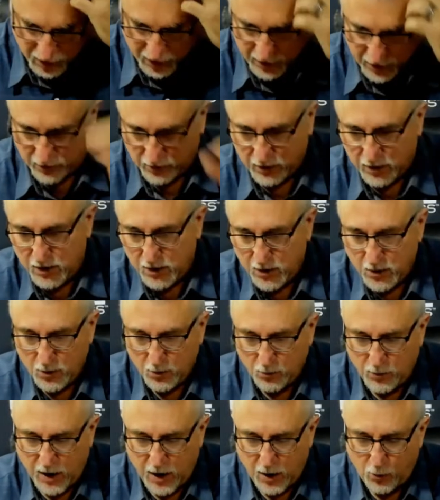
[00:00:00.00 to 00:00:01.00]
higher.
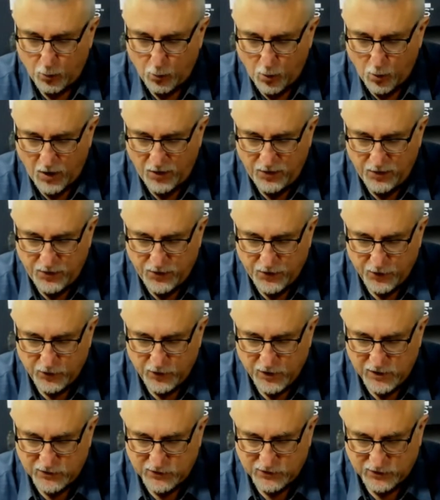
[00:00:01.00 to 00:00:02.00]
Wow,
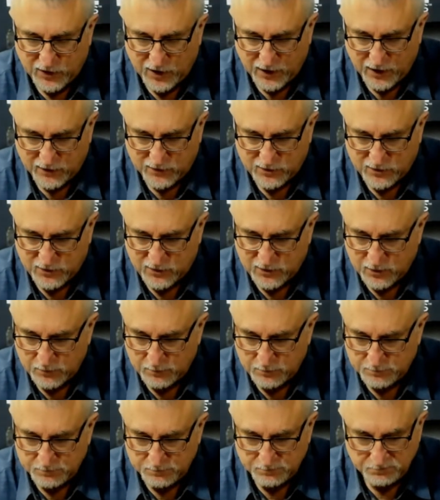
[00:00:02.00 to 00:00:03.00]
136.
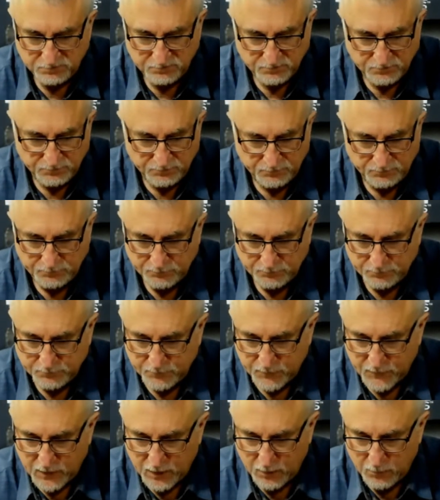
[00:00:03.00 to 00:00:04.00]

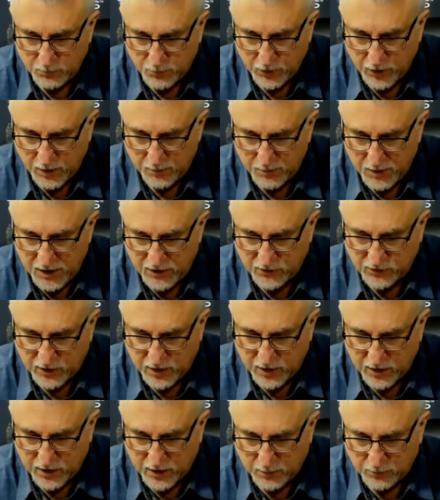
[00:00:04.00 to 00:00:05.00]
Pretty
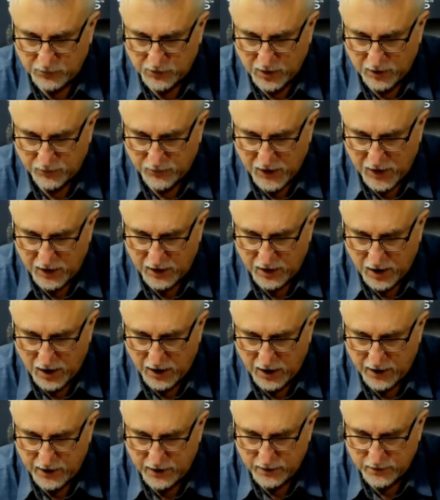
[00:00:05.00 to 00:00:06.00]
amazing it comes out that
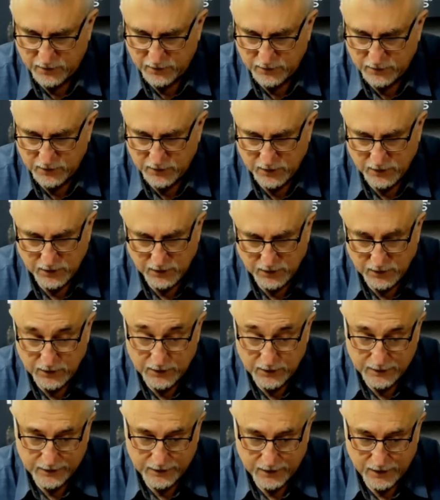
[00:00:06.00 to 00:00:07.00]
high.
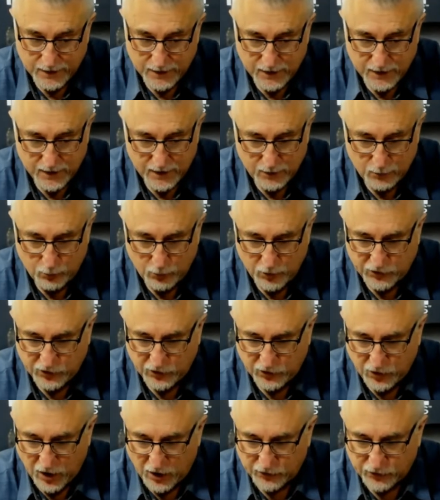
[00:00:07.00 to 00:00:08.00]

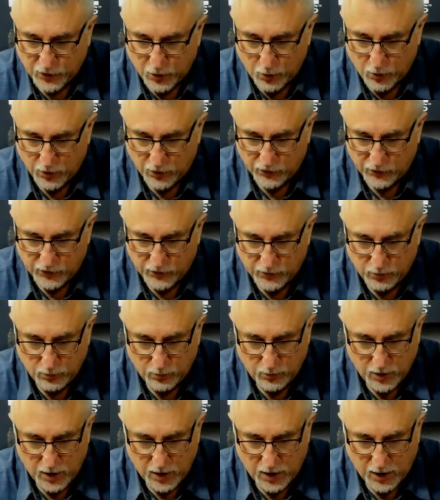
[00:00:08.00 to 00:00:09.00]
Wichita scores.
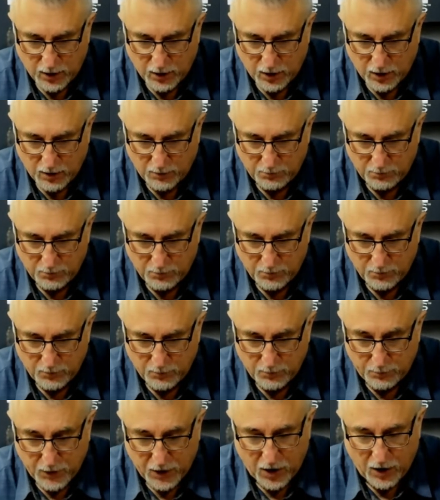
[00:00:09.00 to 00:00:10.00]

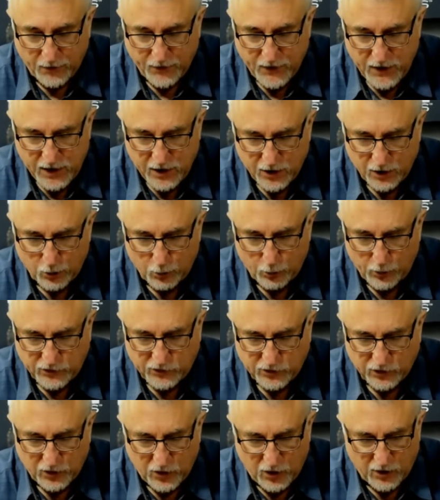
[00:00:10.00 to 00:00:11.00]
But on the year,
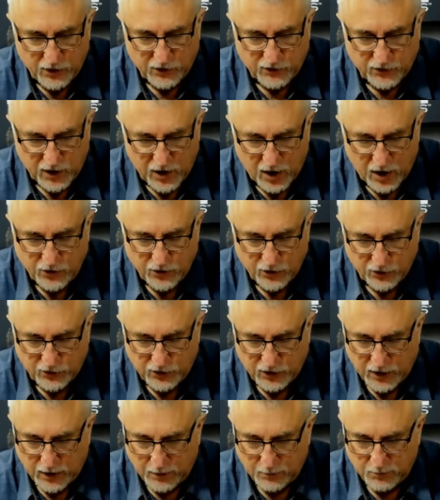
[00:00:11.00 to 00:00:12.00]
Wichita is an under
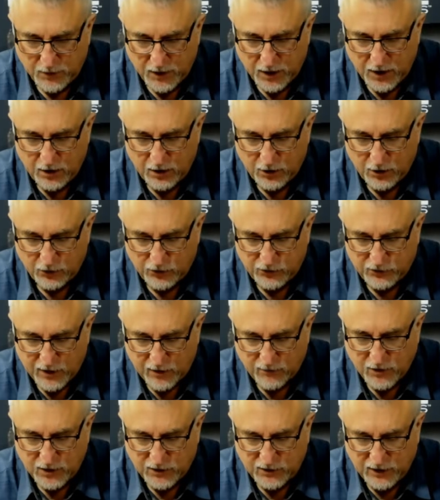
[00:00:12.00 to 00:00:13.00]
team. They are
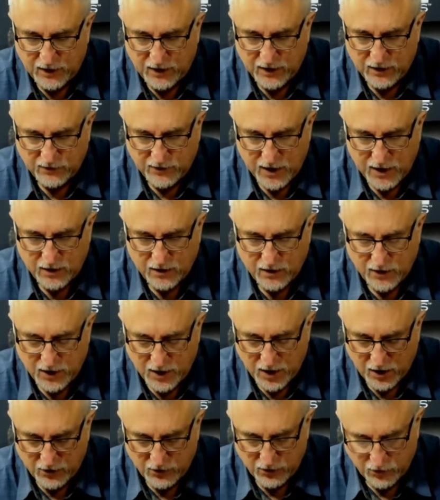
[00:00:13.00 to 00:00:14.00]
17-10 to
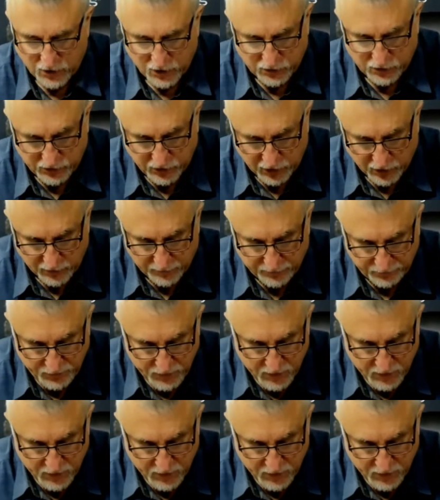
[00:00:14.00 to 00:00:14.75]
the under this year.